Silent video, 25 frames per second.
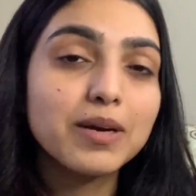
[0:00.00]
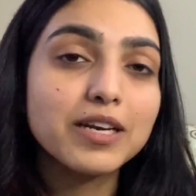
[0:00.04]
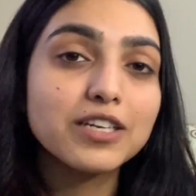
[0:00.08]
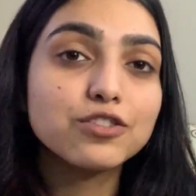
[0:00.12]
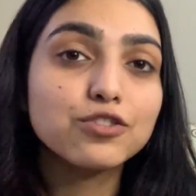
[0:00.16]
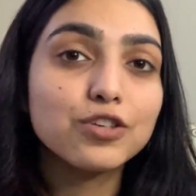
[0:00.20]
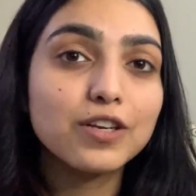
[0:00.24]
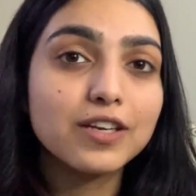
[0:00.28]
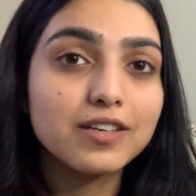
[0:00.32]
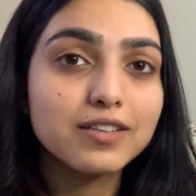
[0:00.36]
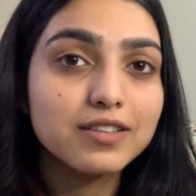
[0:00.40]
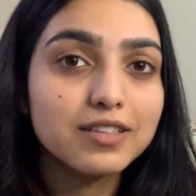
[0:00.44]

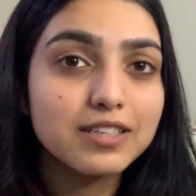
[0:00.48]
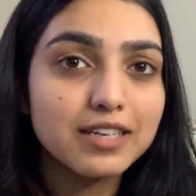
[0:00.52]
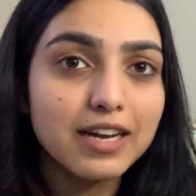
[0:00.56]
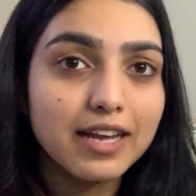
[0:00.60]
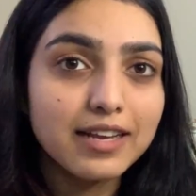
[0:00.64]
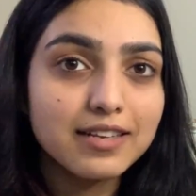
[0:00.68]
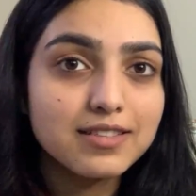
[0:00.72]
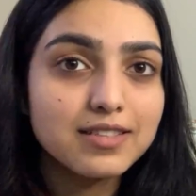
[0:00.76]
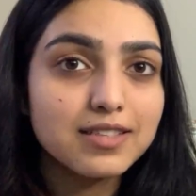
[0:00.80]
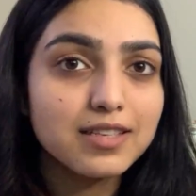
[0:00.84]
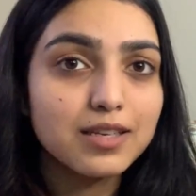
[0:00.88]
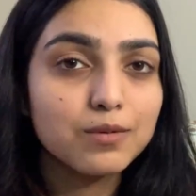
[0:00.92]
might
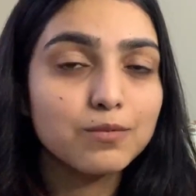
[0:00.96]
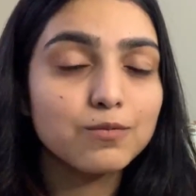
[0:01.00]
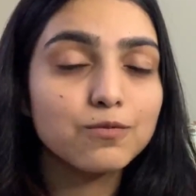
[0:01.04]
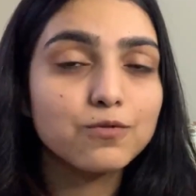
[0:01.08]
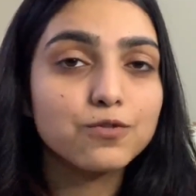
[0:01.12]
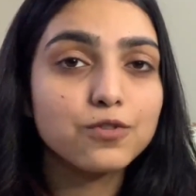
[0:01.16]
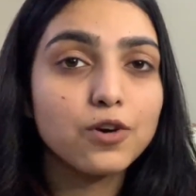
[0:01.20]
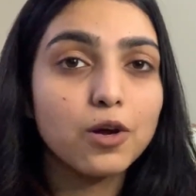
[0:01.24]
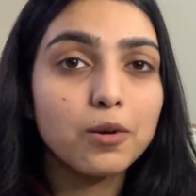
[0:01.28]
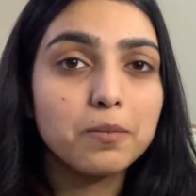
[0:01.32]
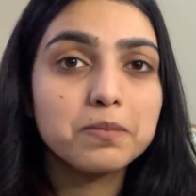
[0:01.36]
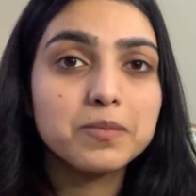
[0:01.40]
recognize him
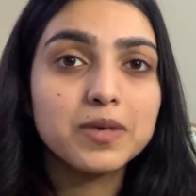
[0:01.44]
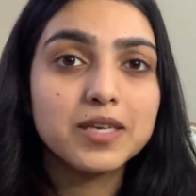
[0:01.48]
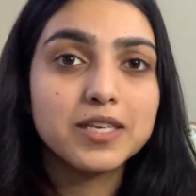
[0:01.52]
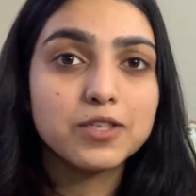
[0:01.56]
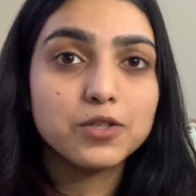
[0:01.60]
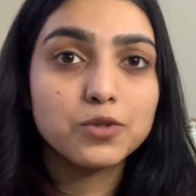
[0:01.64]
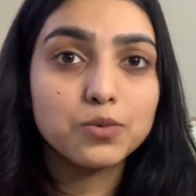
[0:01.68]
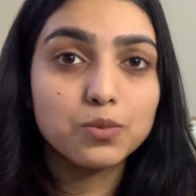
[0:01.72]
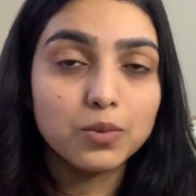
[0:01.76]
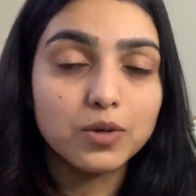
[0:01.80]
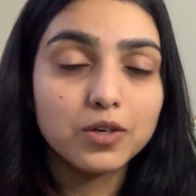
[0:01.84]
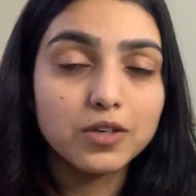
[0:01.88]
from
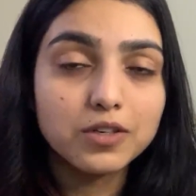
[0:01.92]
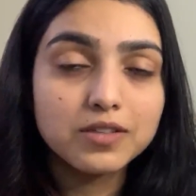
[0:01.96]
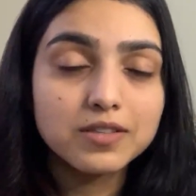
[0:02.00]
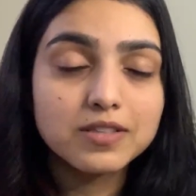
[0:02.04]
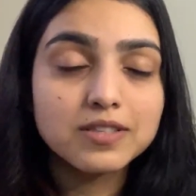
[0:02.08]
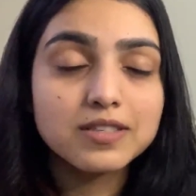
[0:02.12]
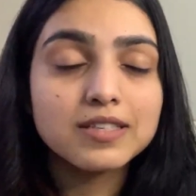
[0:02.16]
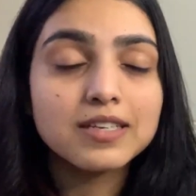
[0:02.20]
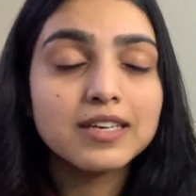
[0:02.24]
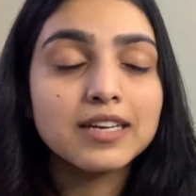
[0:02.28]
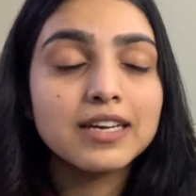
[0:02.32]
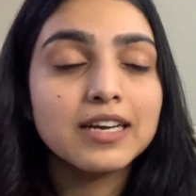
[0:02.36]
his
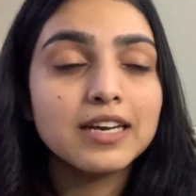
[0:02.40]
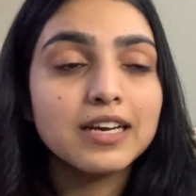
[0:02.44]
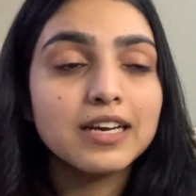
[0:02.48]
works,